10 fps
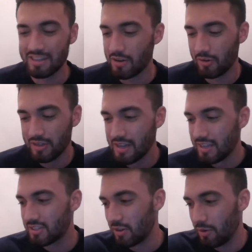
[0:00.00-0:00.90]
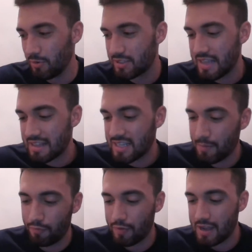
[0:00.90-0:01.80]
you know, so it was that type
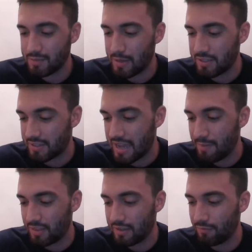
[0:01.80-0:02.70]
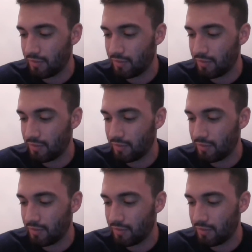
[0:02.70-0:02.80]
of fast-paced game at the